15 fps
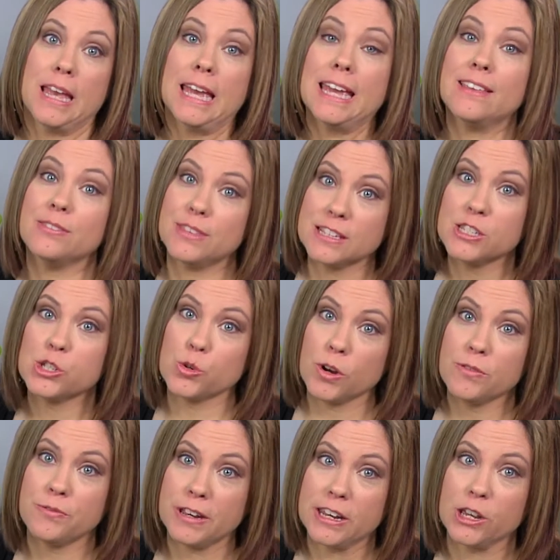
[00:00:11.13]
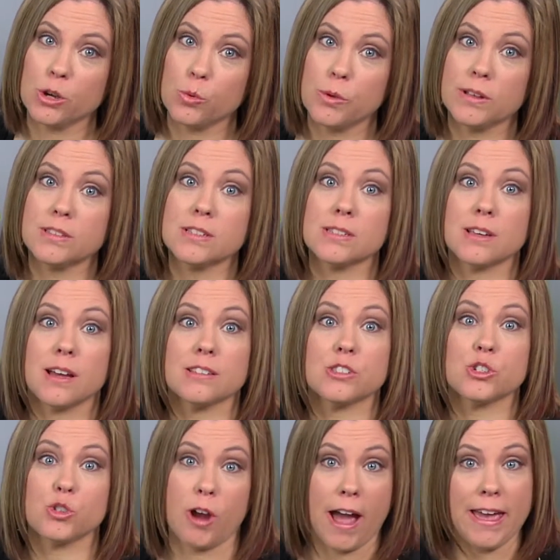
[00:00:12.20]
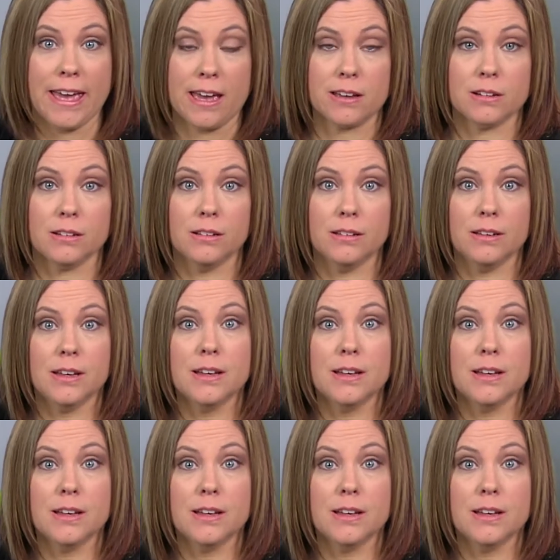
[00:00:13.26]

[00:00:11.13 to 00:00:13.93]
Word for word: In this short video, we'll discuss triangle,